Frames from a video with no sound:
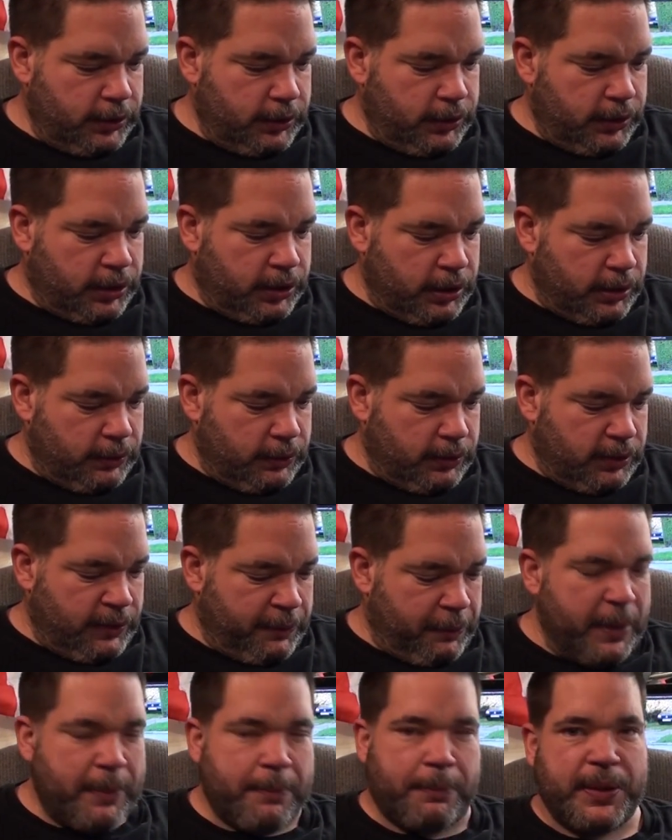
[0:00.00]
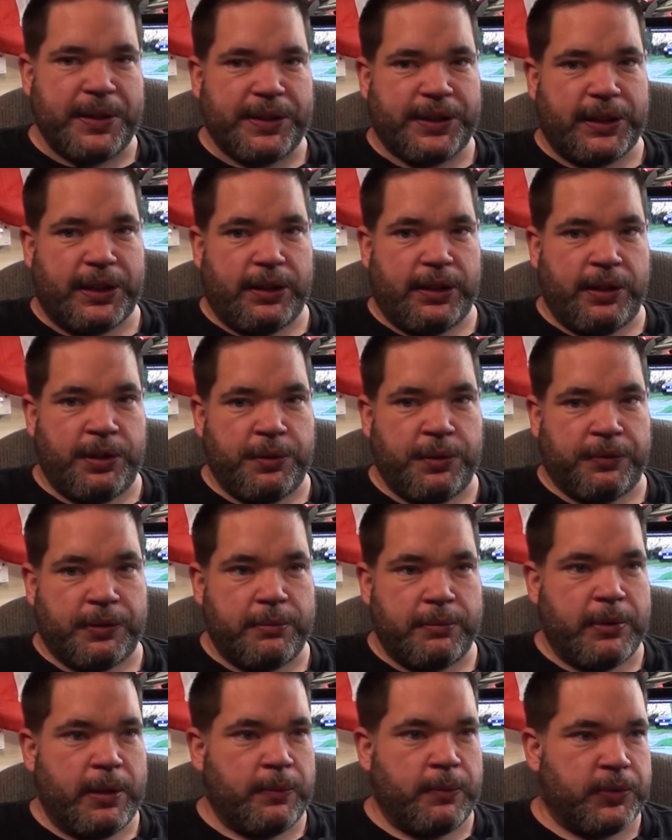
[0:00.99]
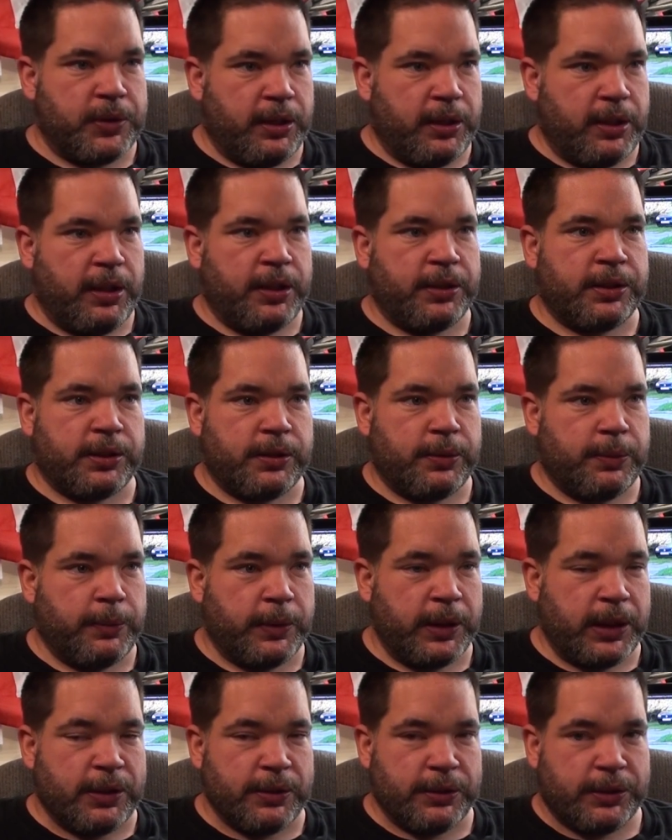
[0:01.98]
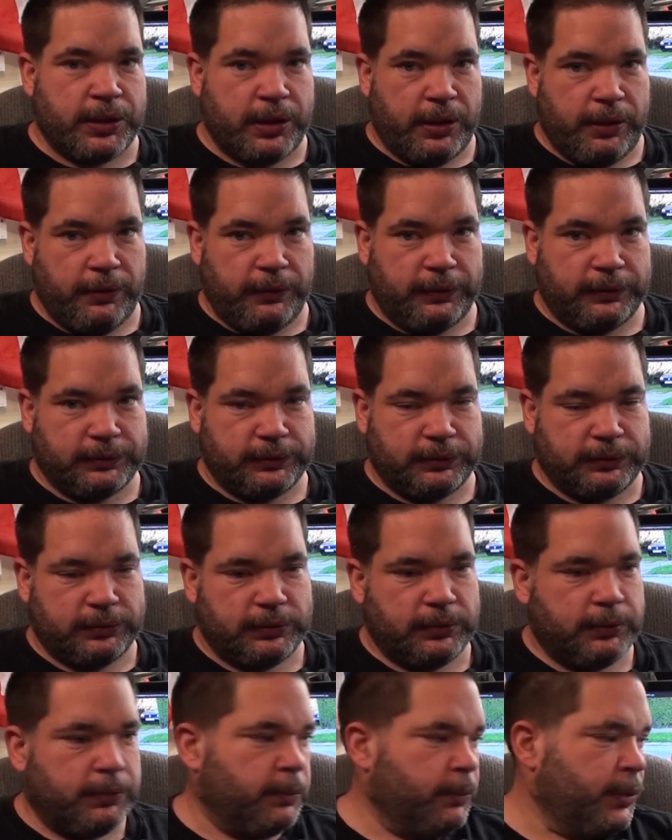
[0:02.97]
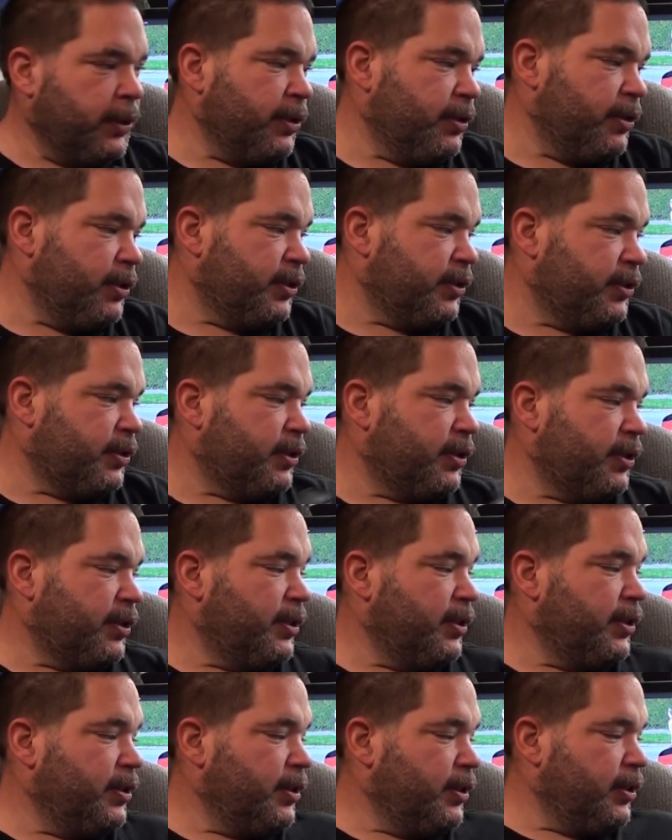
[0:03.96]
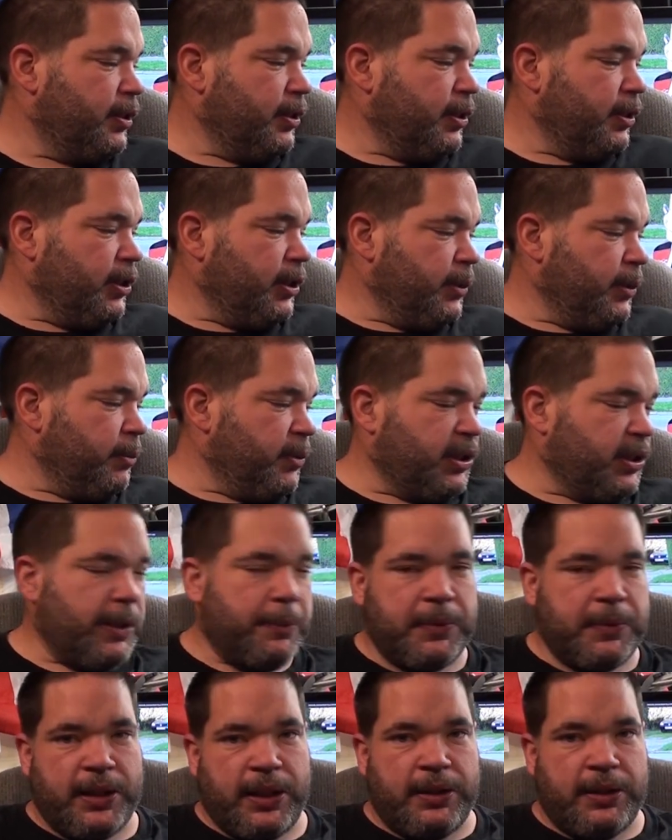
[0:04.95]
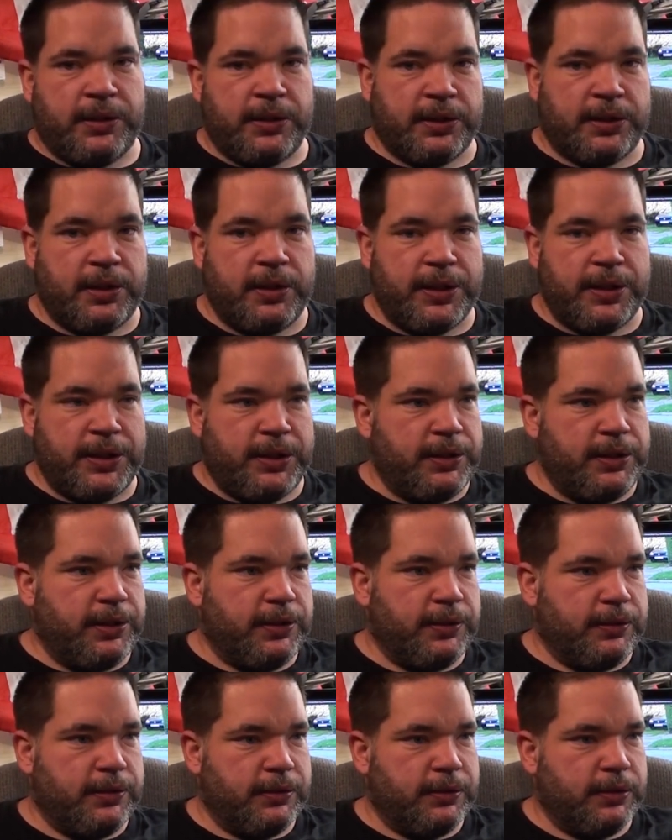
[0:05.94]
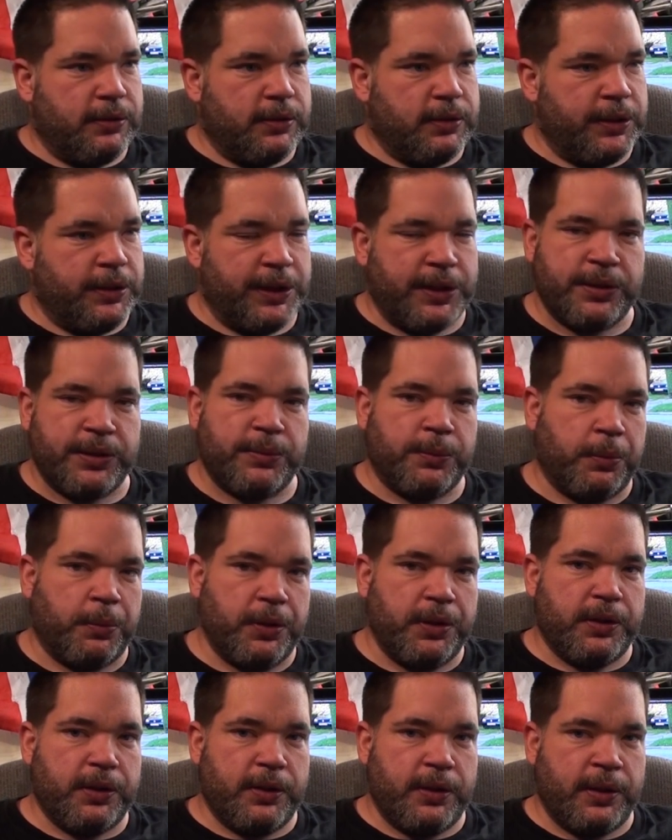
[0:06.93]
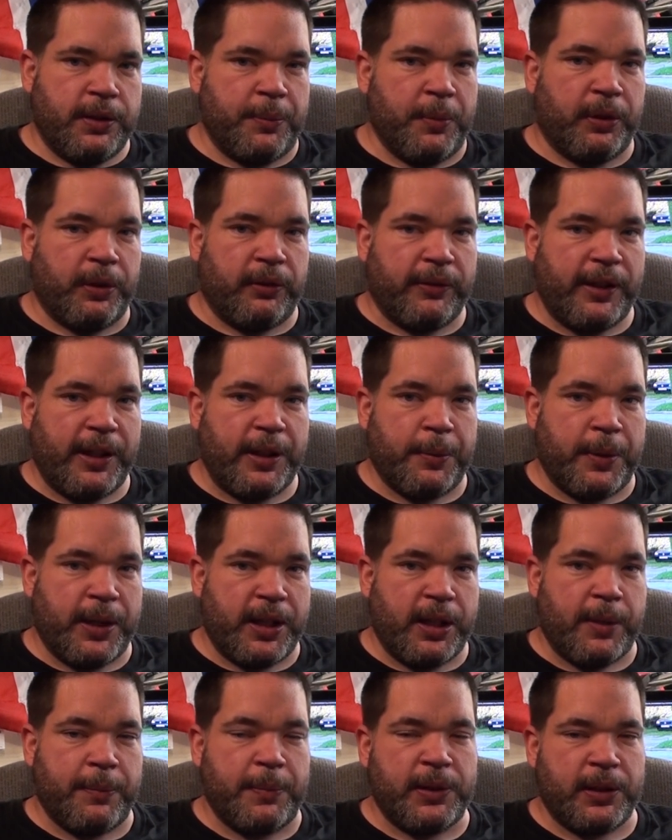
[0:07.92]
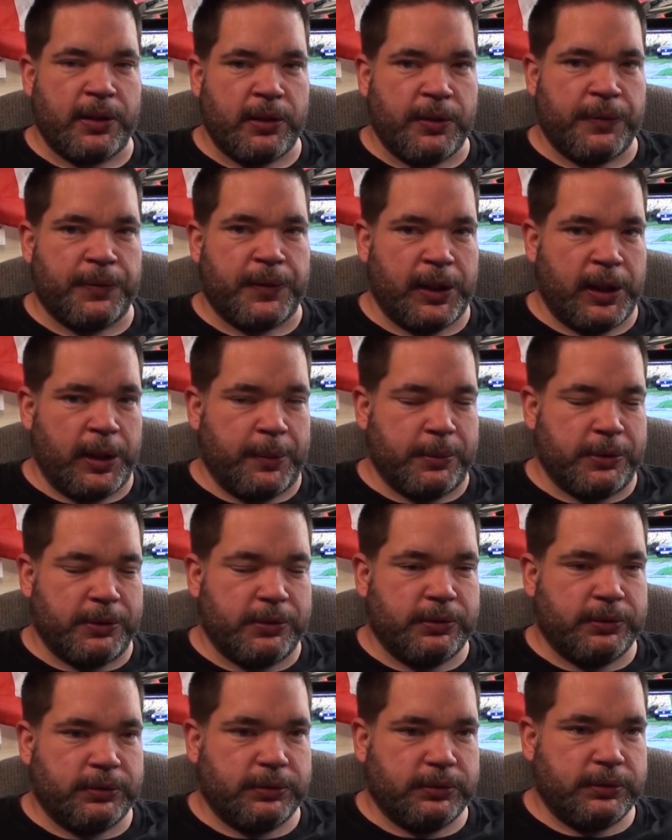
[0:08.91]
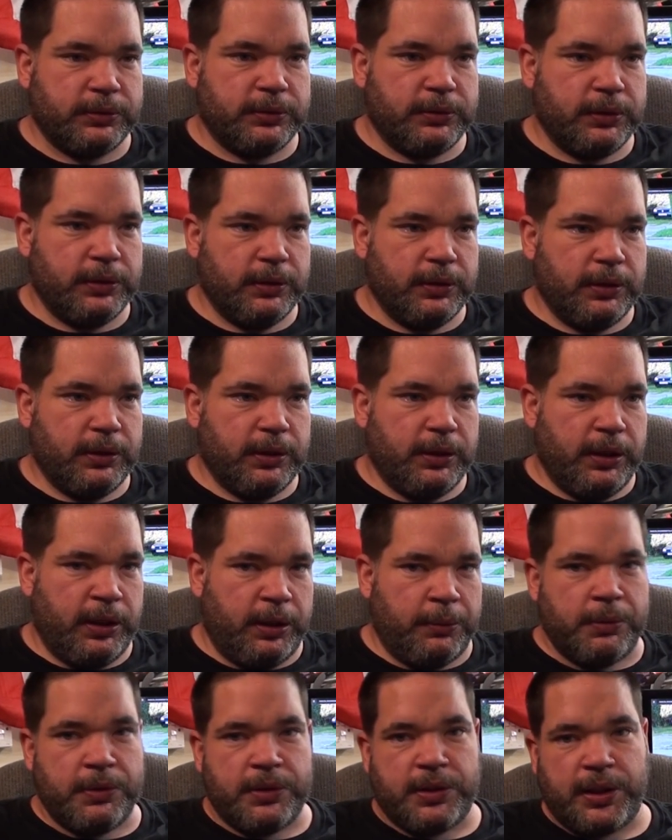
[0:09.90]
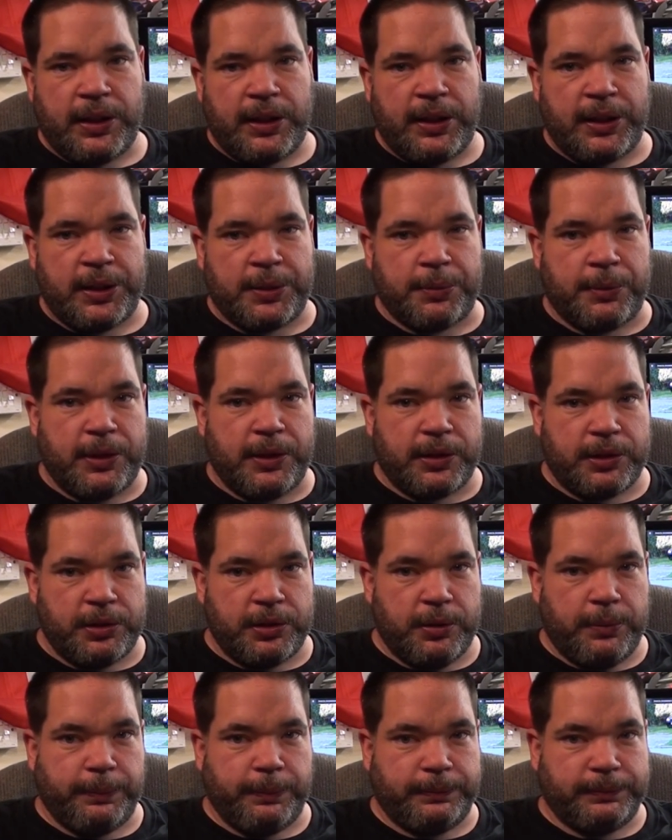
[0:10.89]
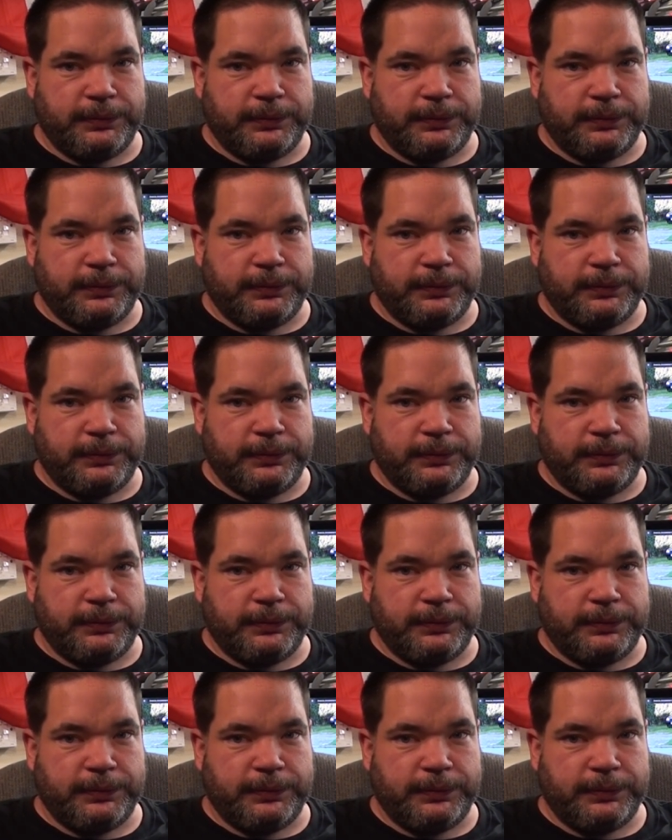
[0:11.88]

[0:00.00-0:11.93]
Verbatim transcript: So, I've been busy over at Mum's the last week or so because my stepdad decided now he doesn't want the model railway up in the loft anymore. He wants it in his workshop.